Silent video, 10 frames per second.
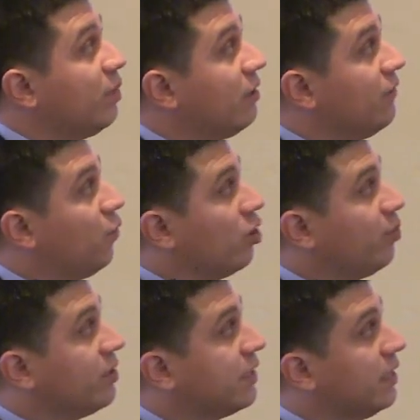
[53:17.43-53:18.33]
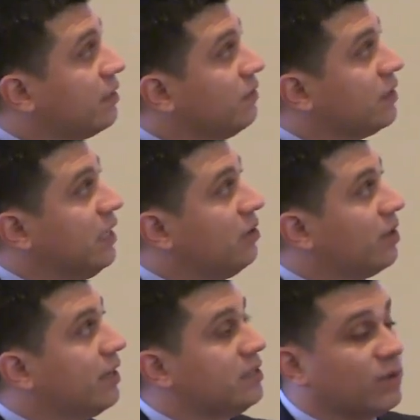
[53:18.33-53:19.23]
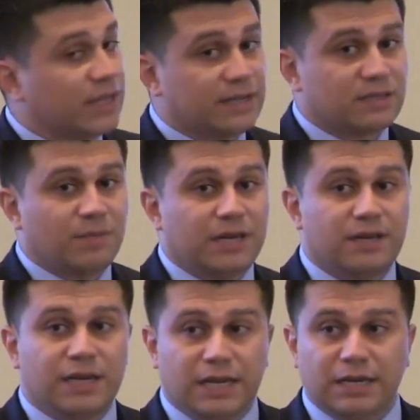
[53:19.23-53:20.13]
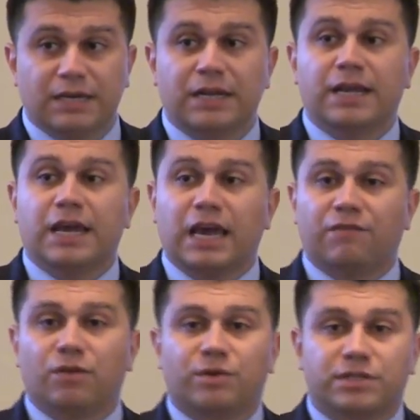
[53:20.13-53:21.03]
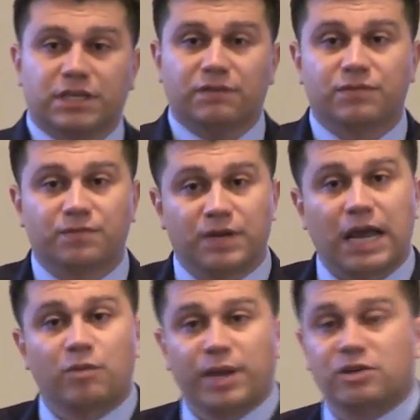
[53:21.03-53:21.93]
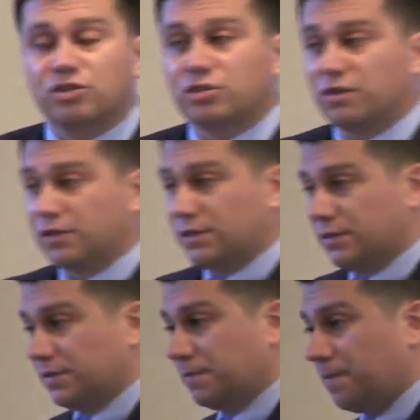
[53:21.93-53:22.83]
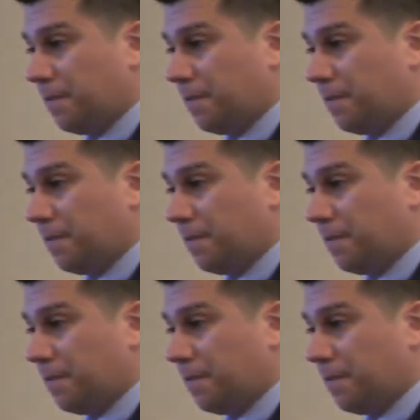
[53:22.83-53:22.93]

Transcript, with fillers: about 4% of Latino kids with estimated need ever received outpatient services.